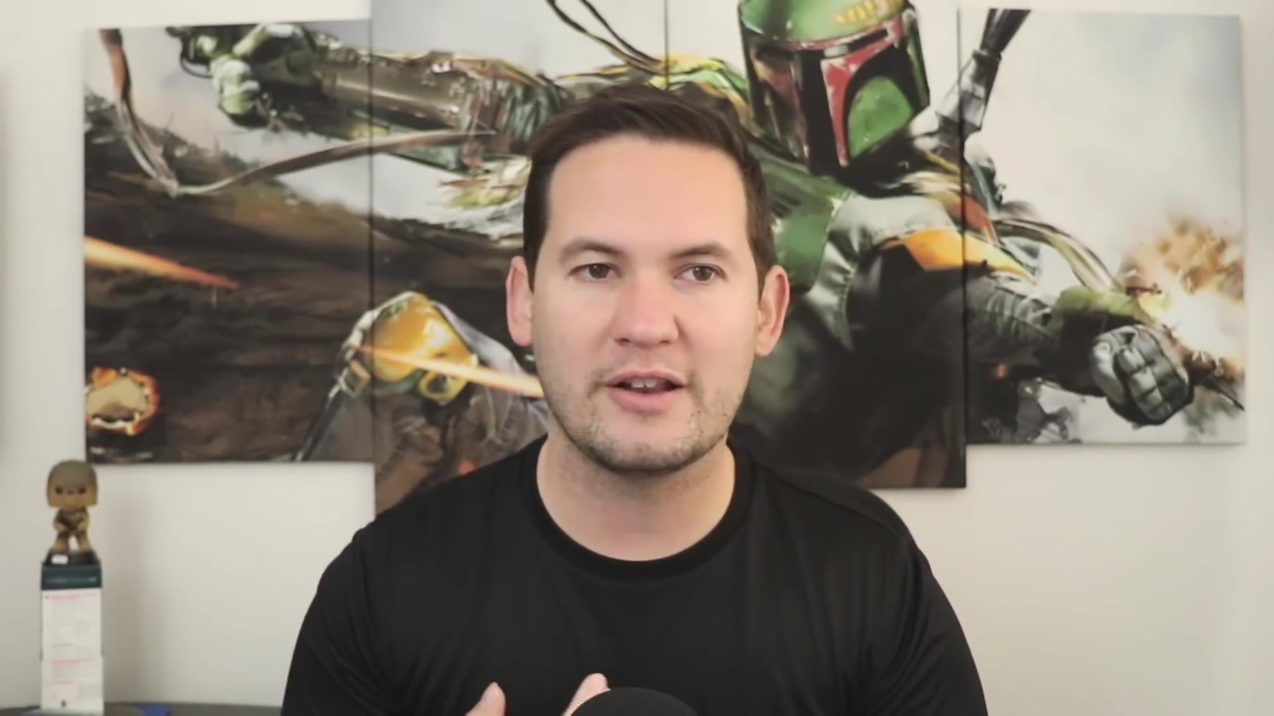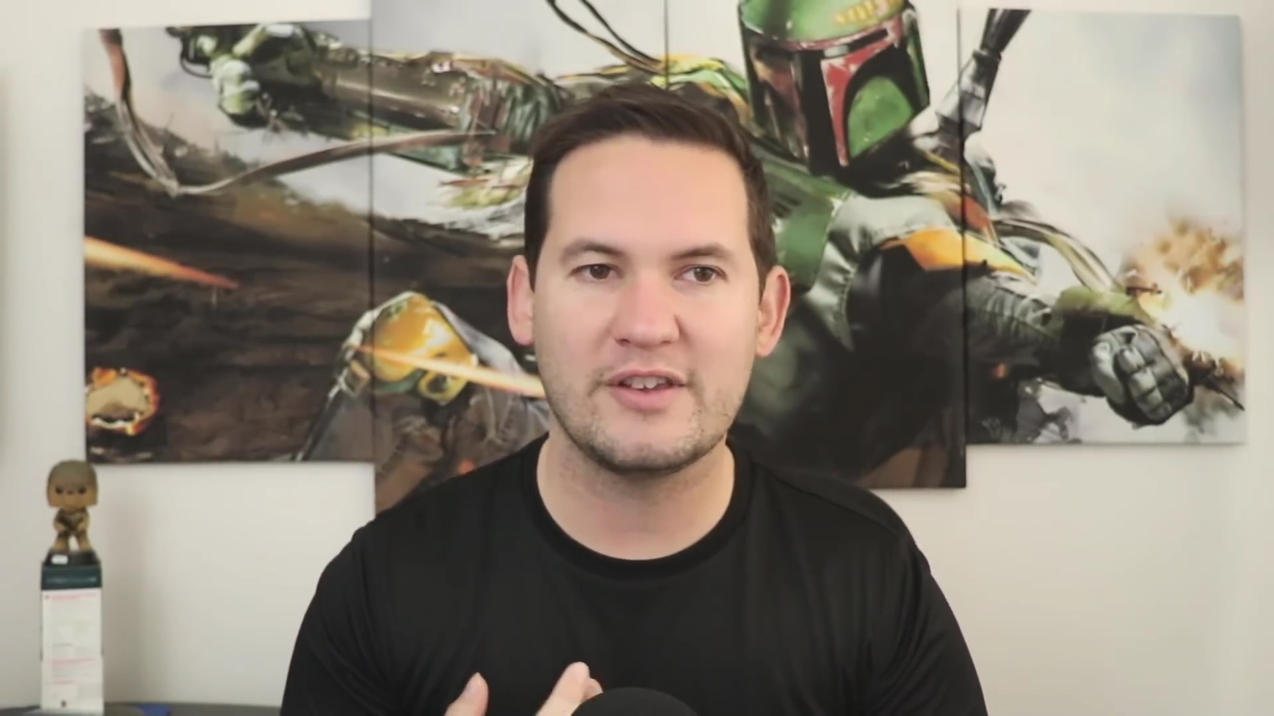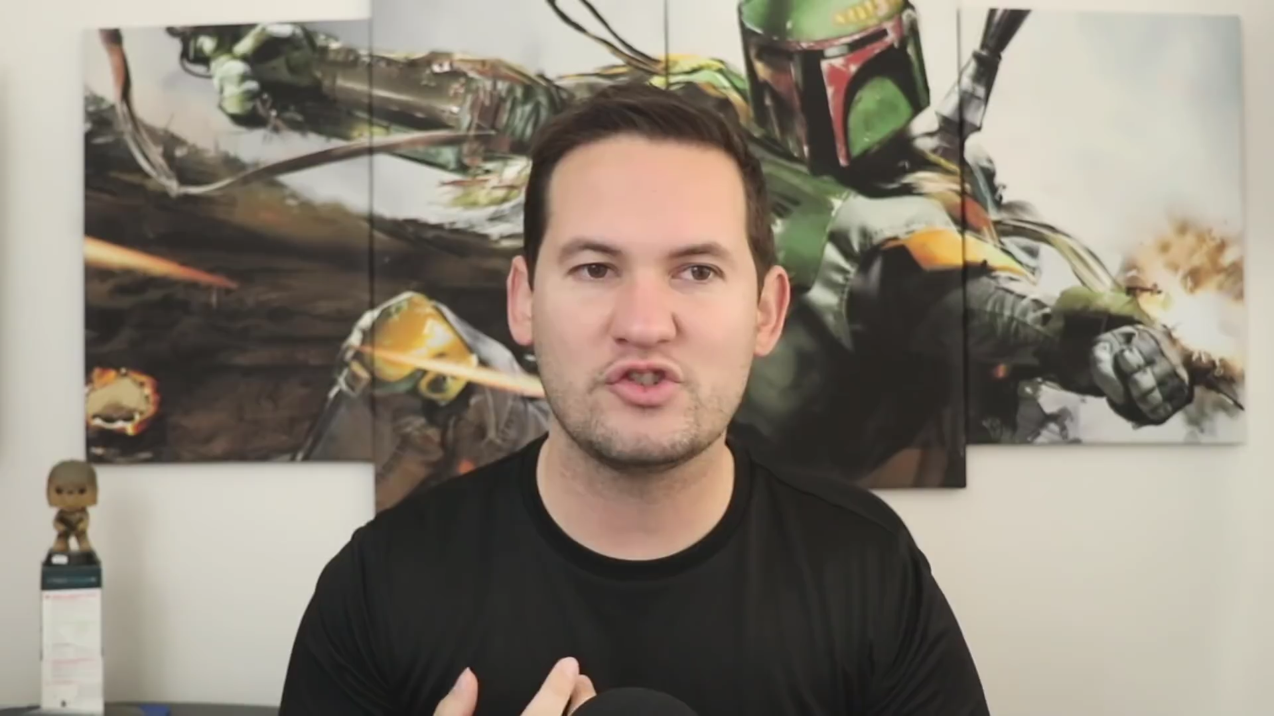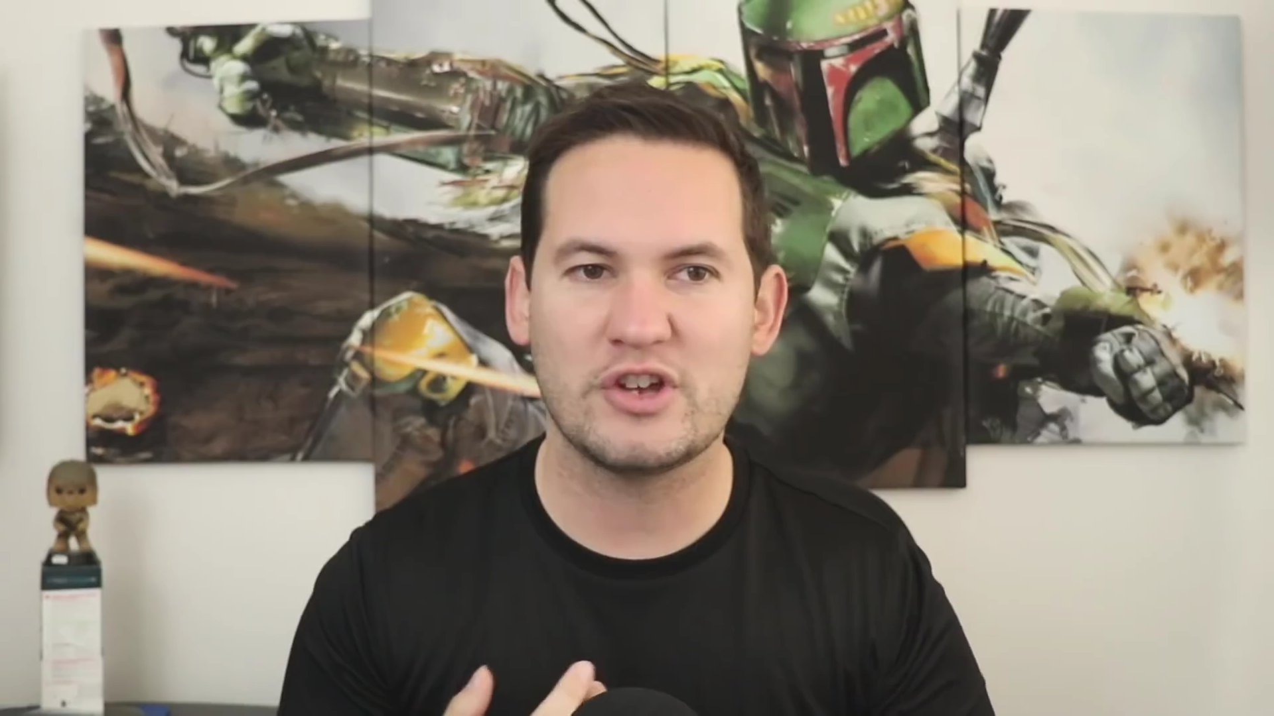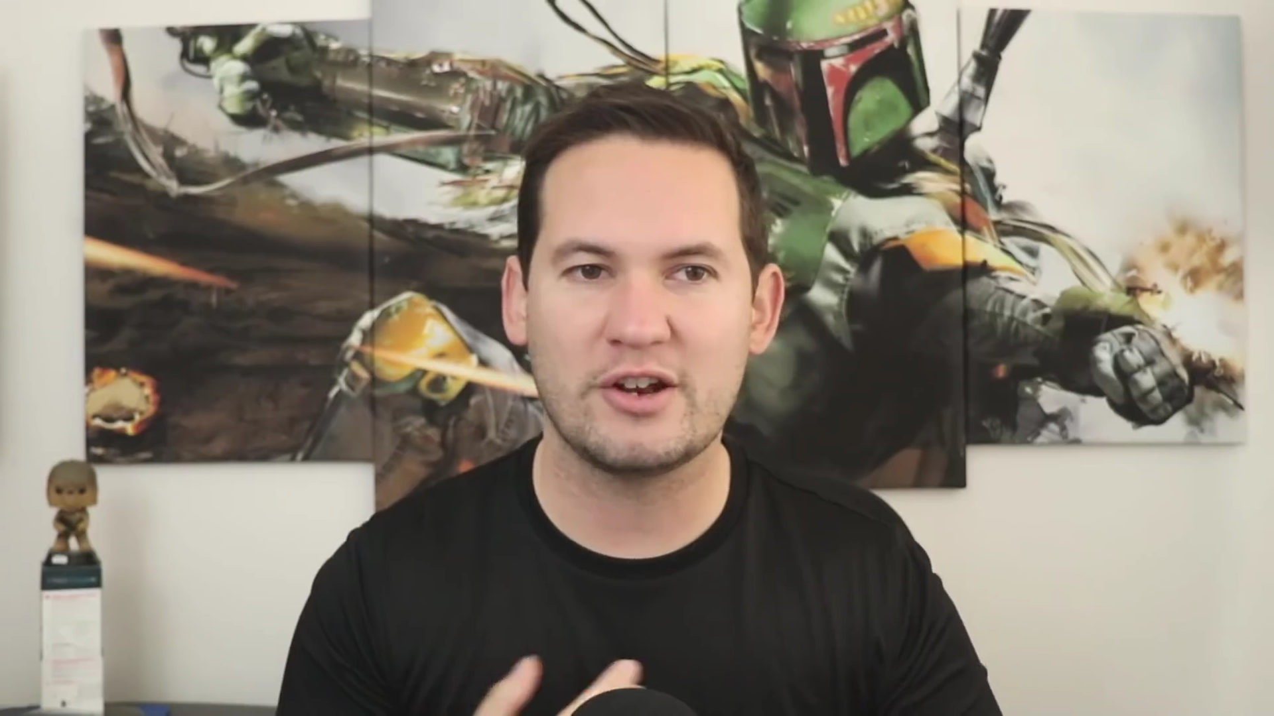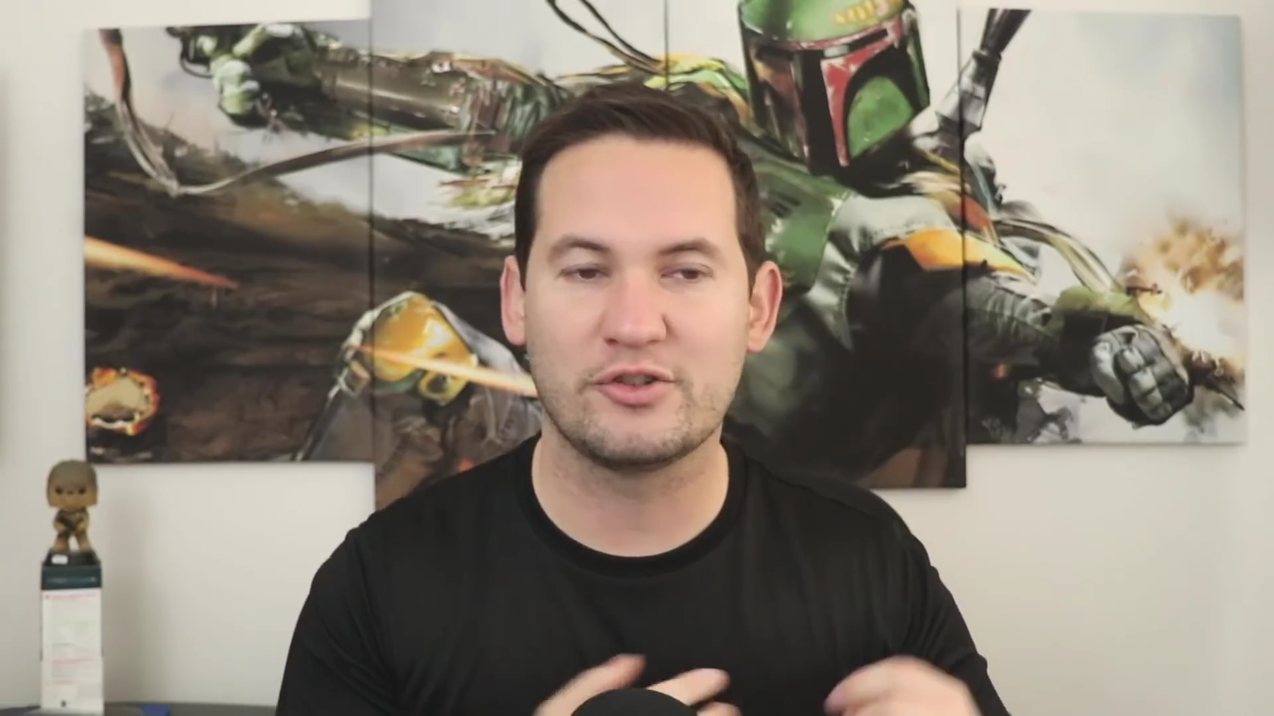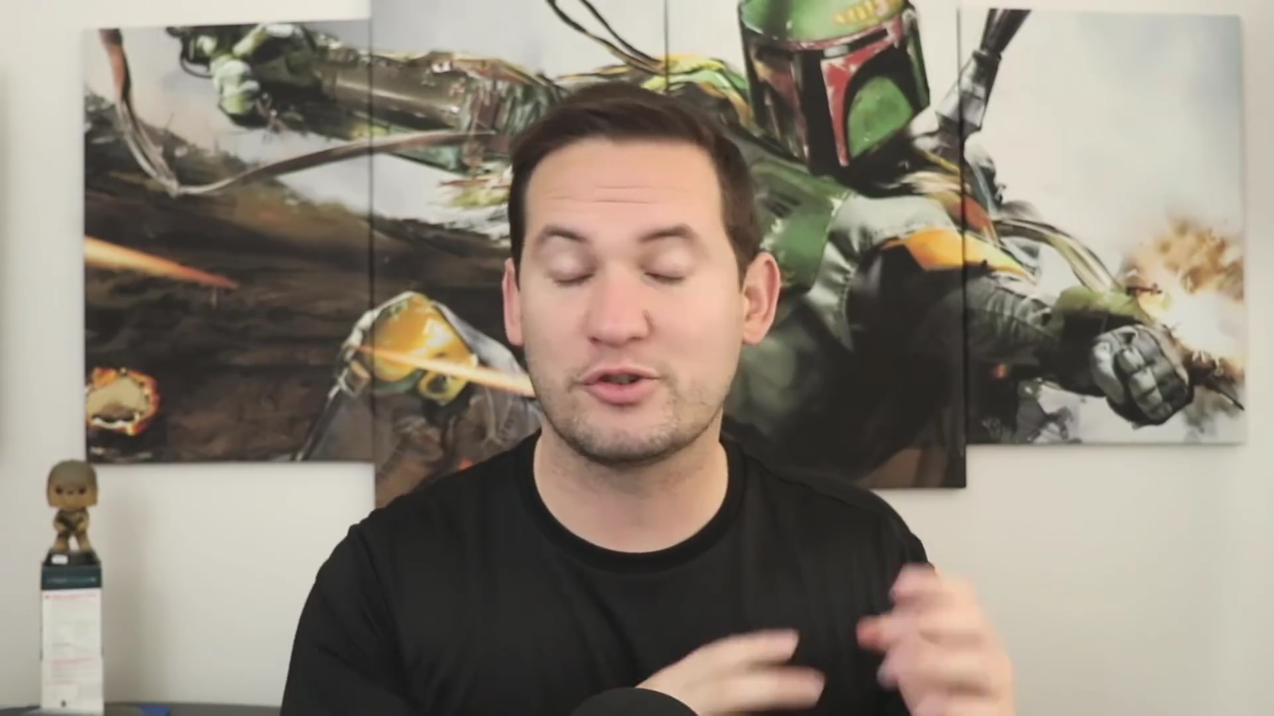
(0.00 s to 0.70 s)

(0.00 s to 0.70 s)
of these channels,